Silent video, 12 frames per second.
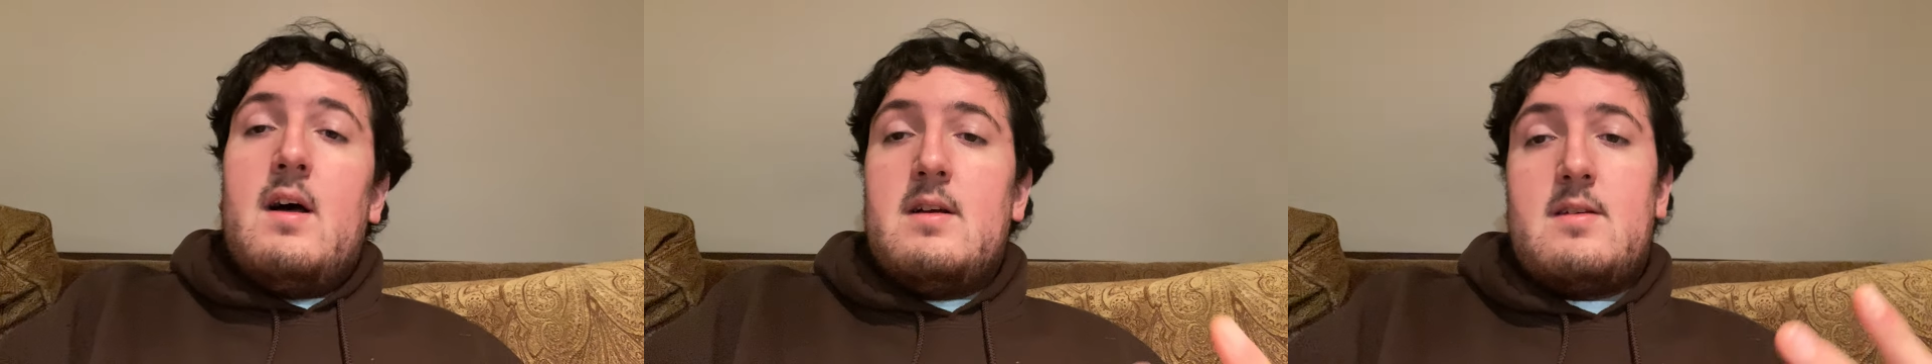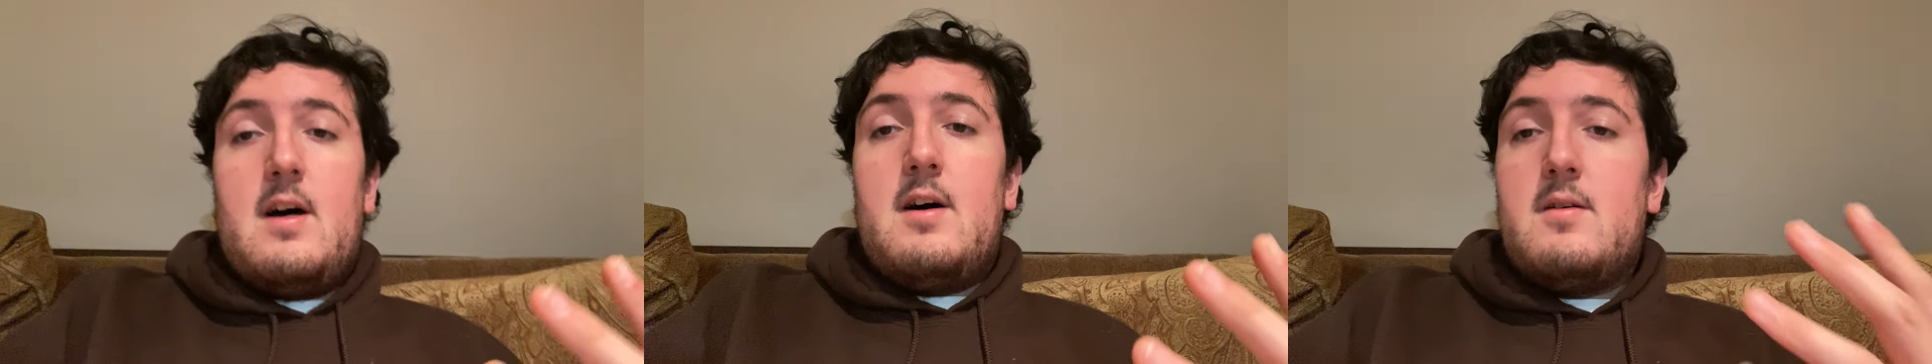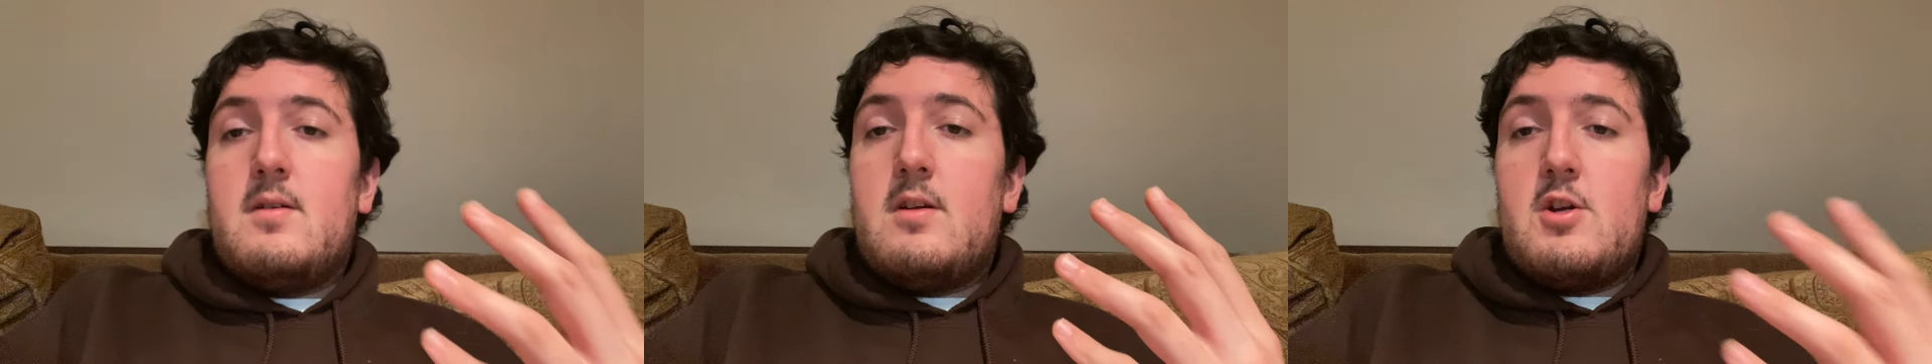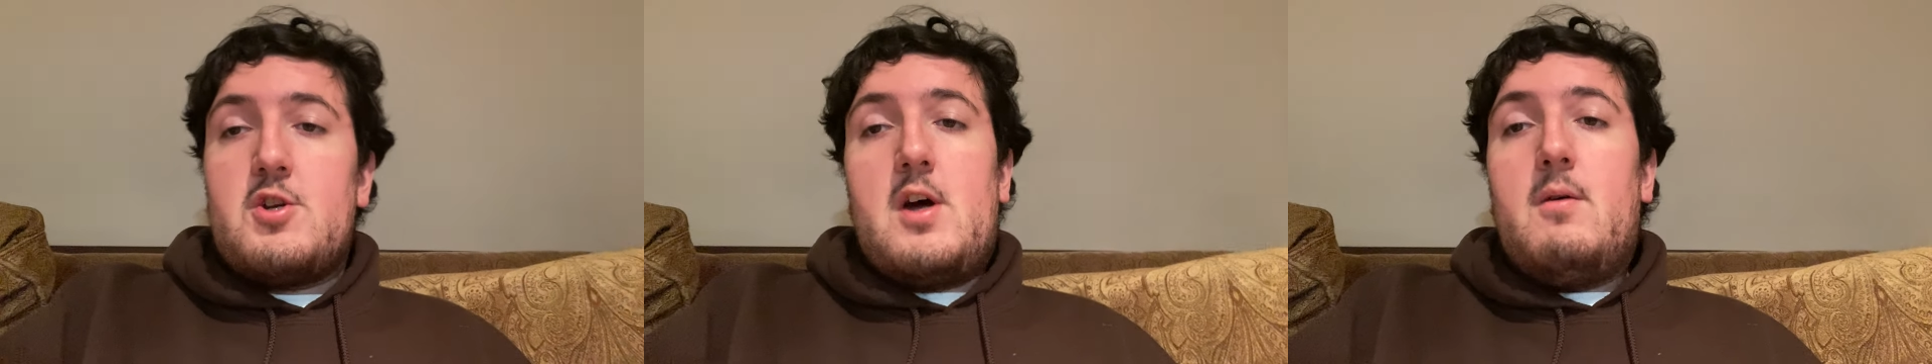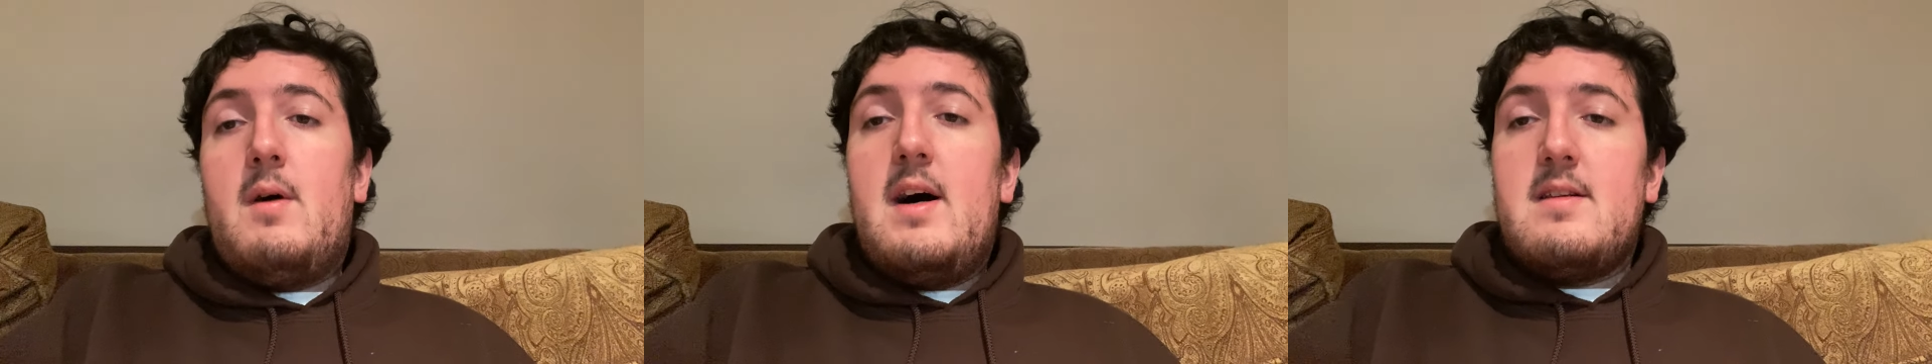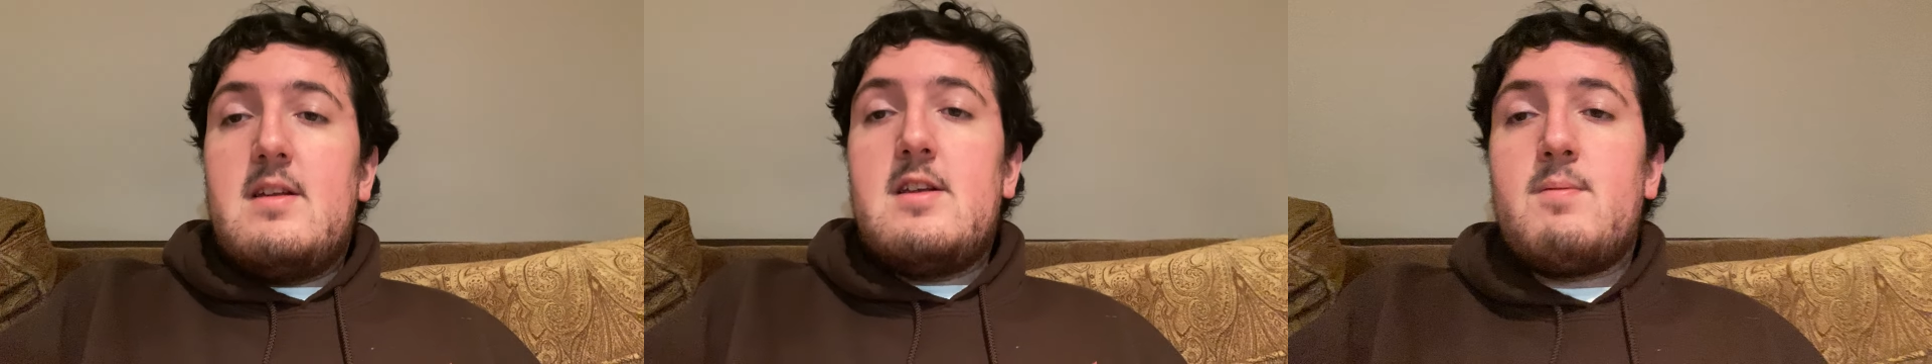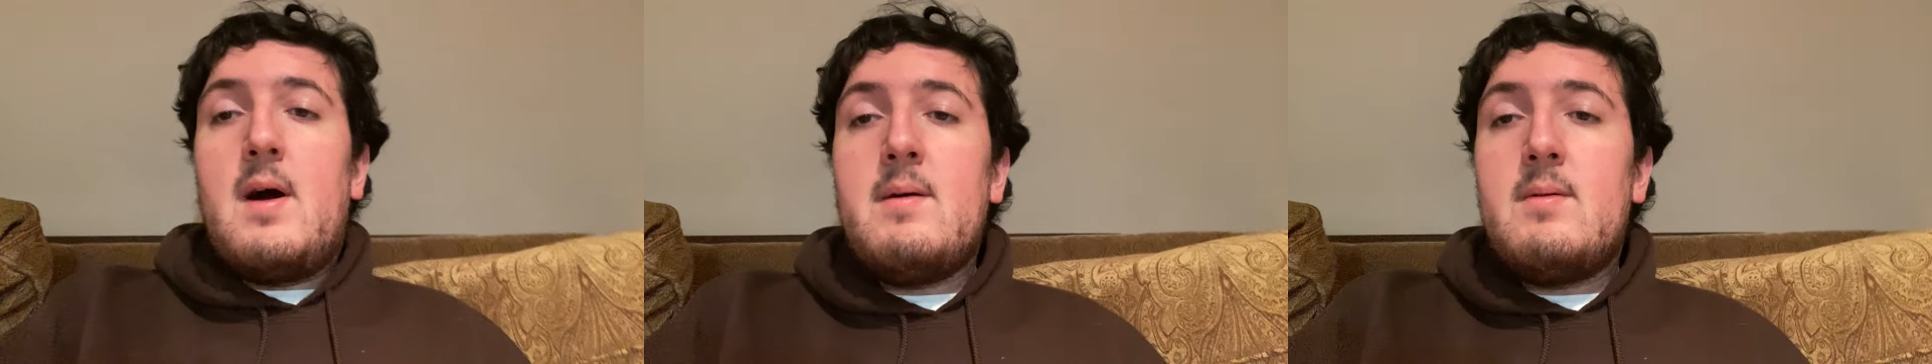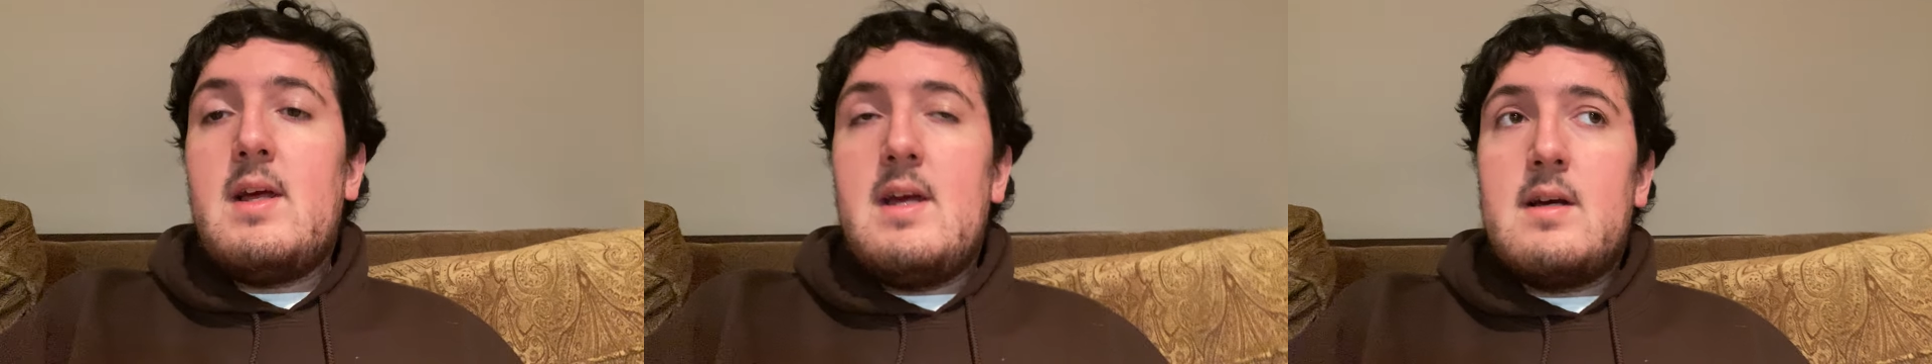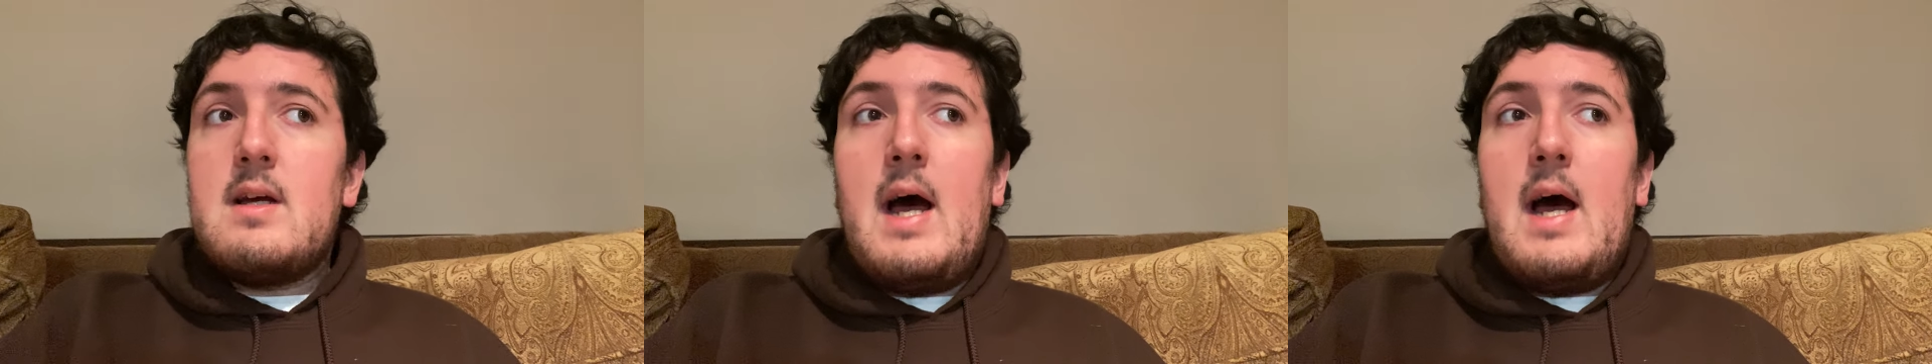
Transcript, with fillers: So Deshaun Watson is probably,